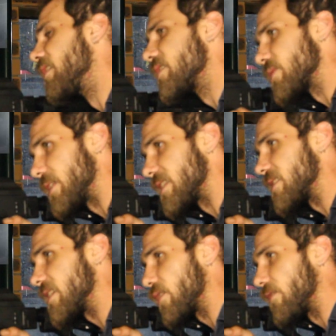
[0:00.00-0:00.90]
So into
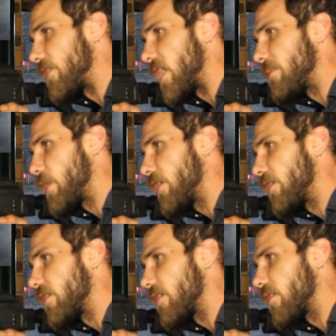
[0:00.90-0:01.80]
single fire mode.